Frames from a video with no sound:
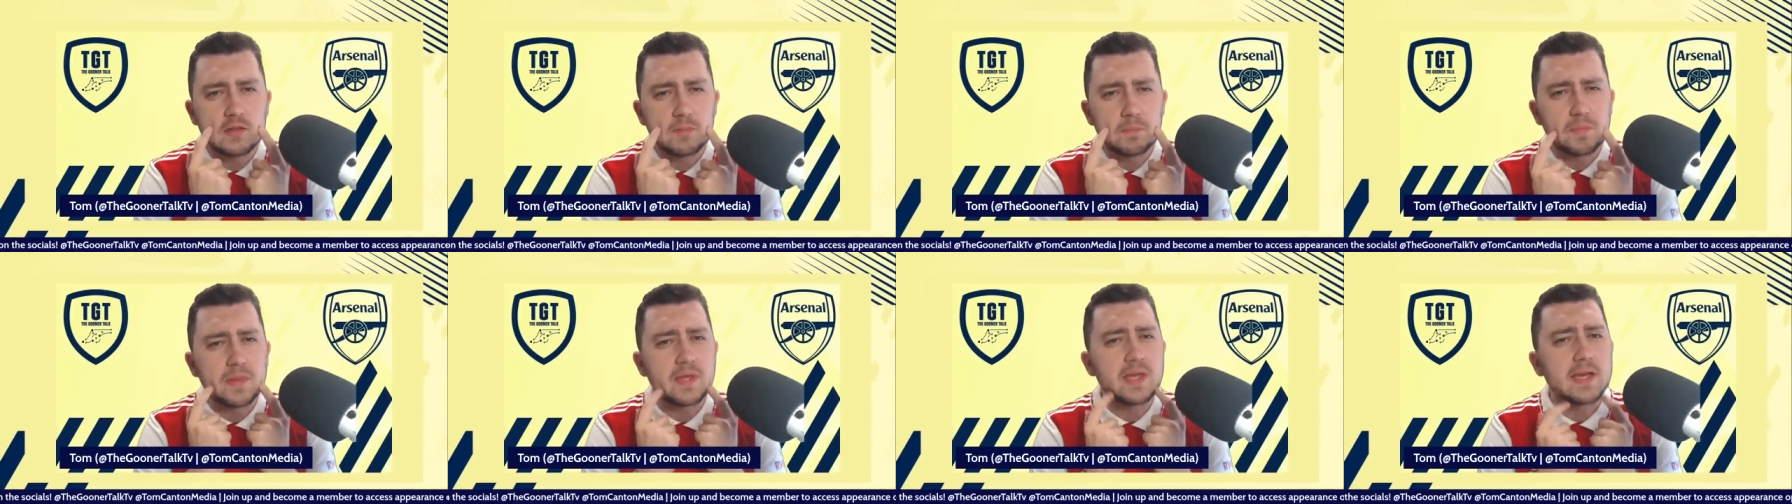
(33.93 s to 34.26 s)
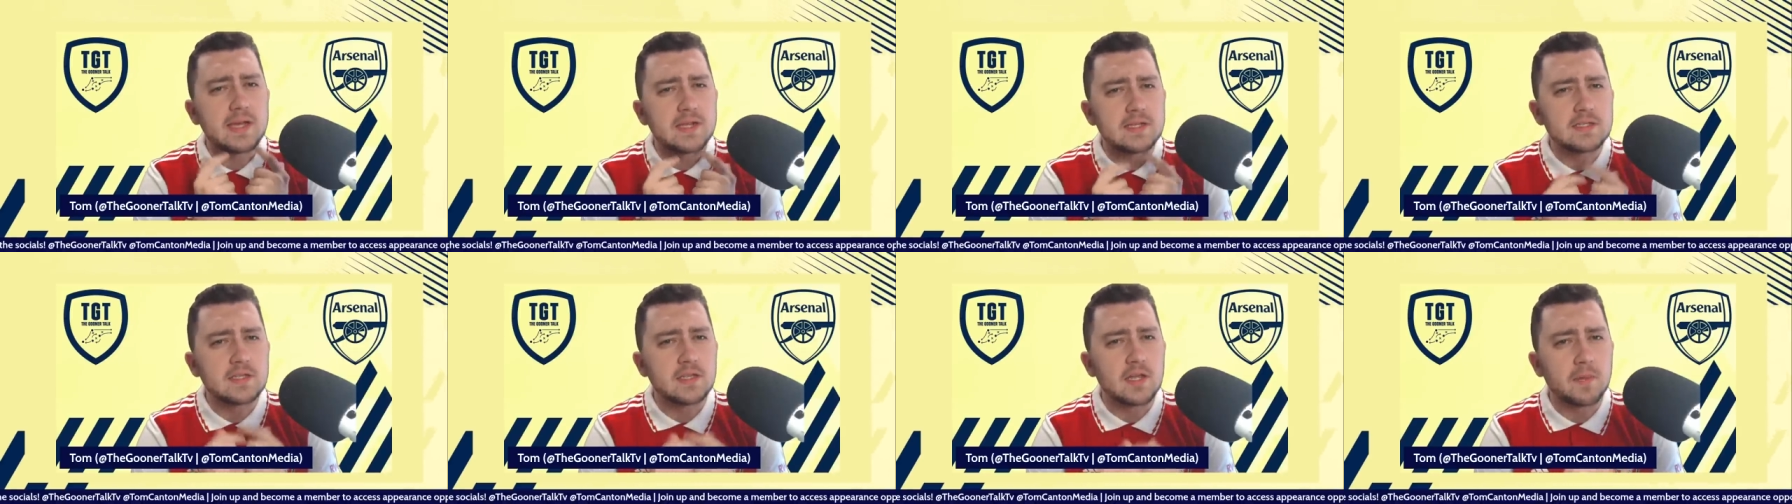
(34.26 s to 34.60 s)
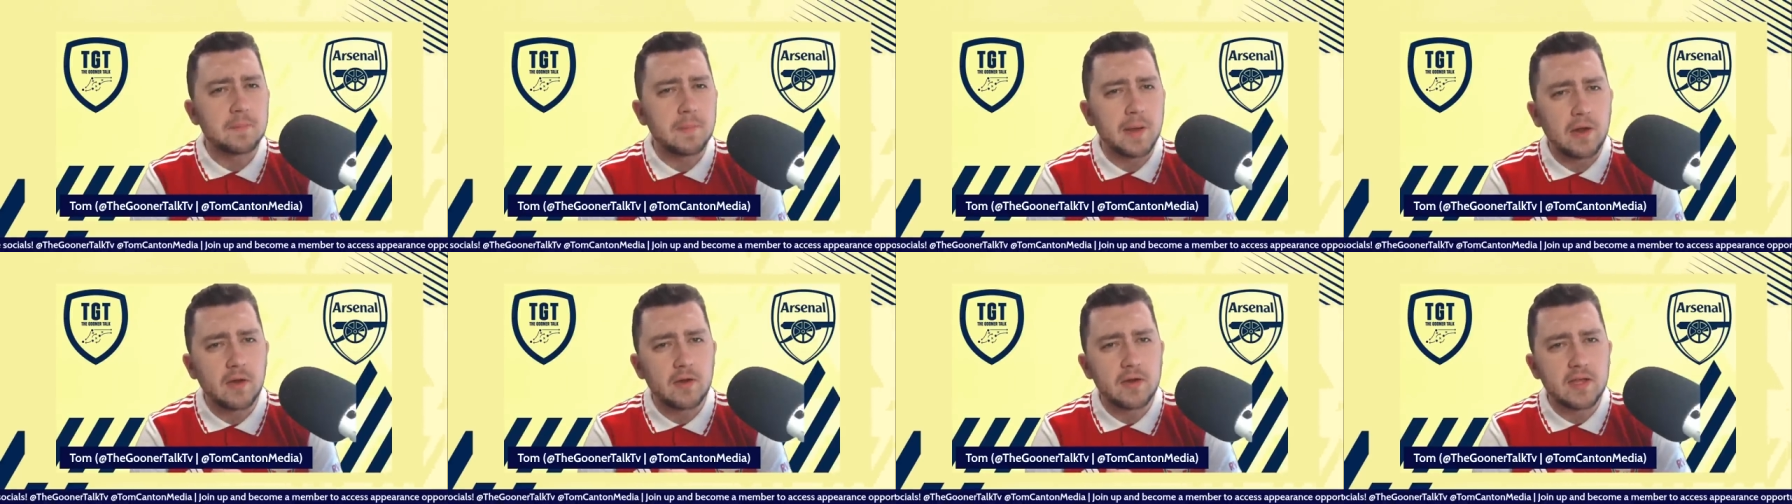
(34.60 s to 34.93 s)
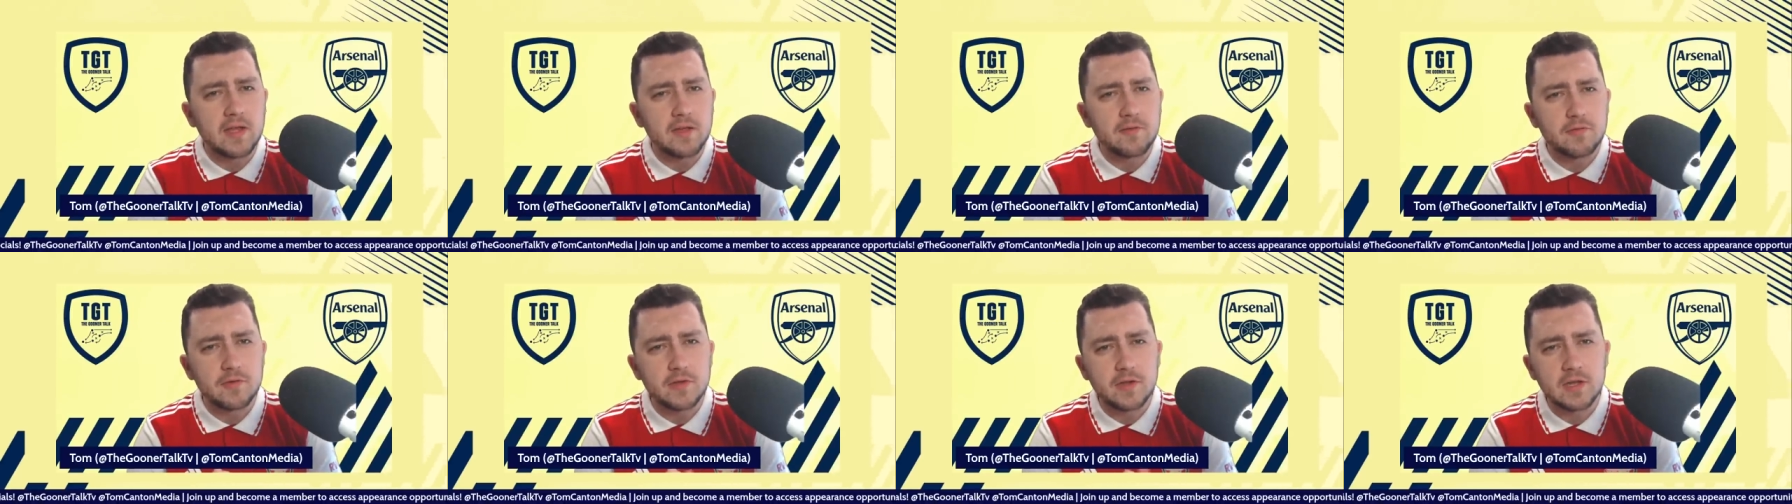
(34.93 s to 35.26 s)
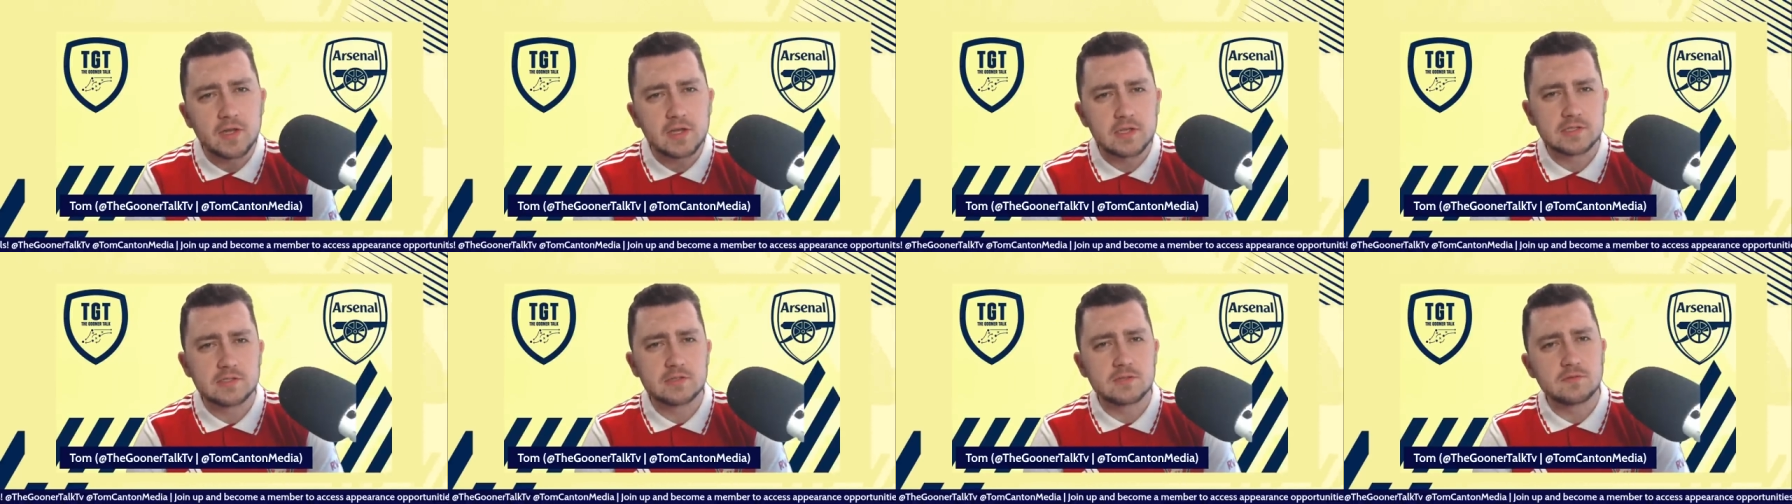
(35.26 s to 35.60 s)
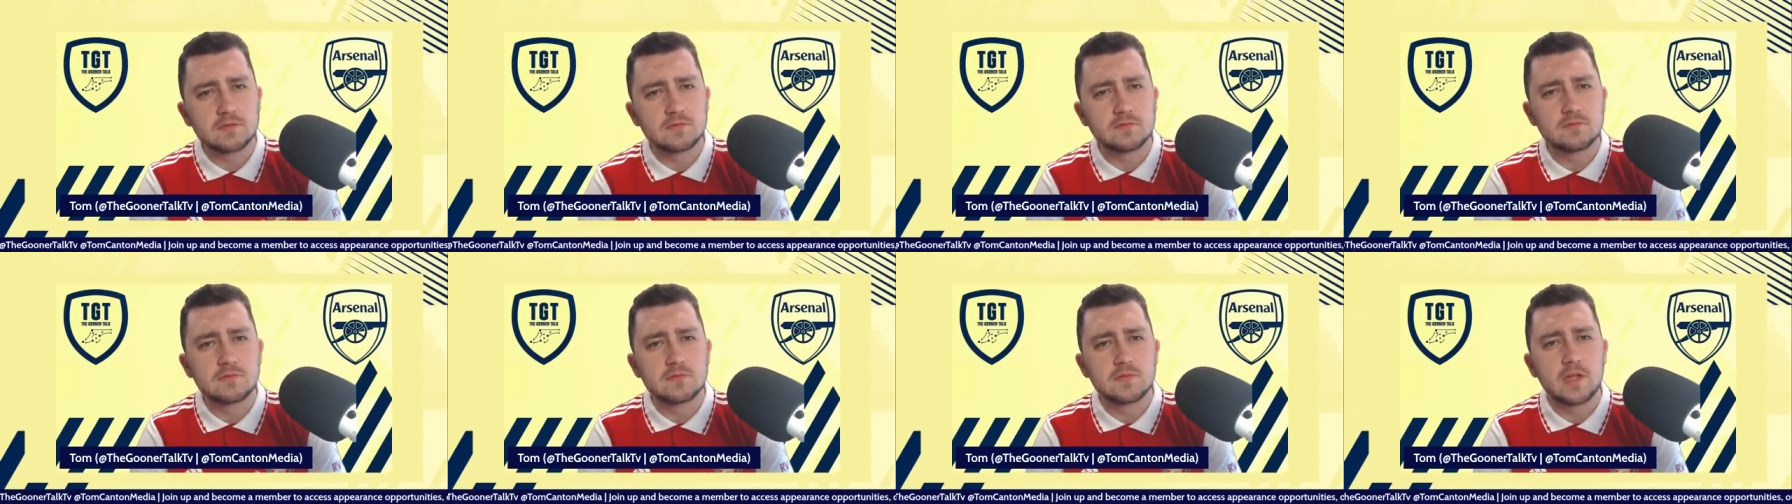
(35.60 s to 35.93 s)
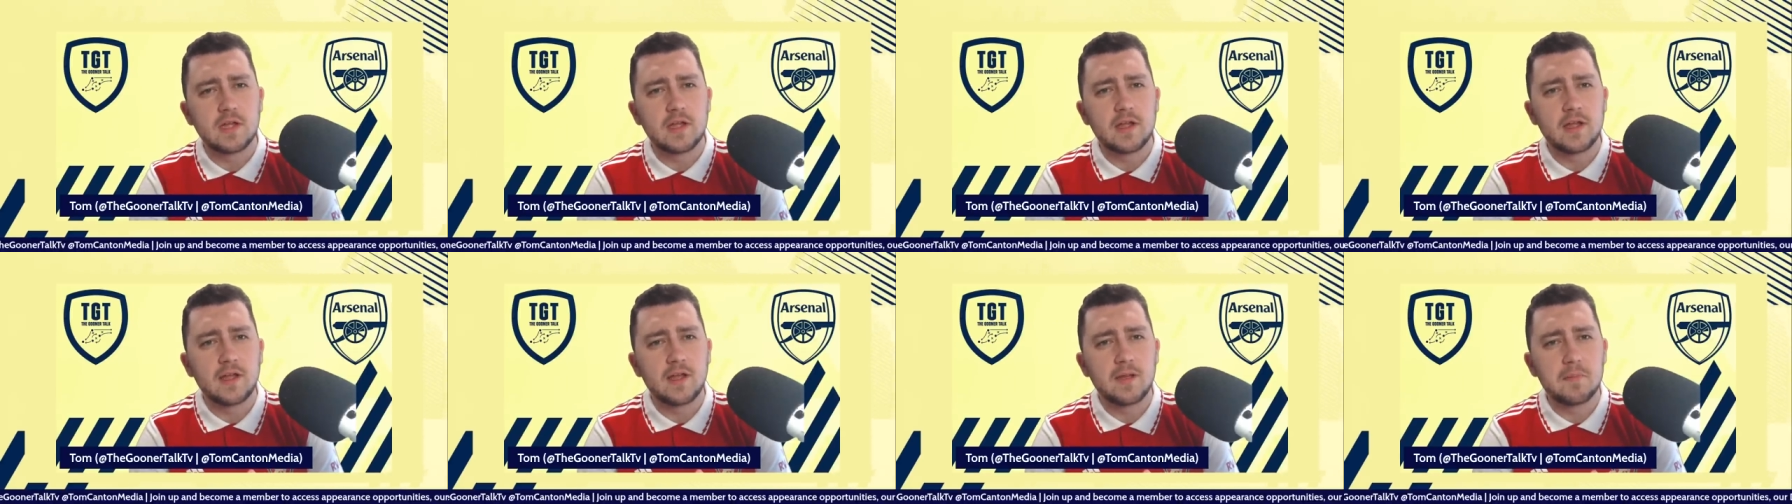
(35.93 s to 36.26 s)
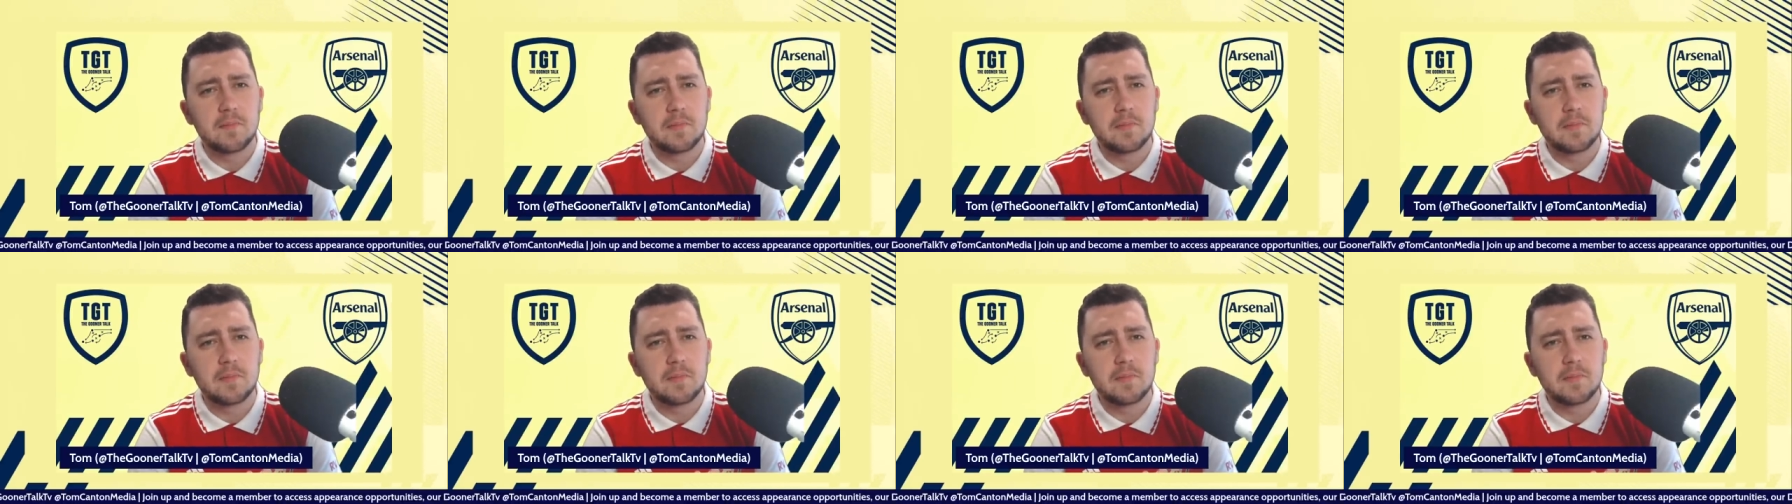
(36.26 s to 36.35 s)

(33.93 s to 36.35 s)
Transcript: beard that apparently every Arsenal uh,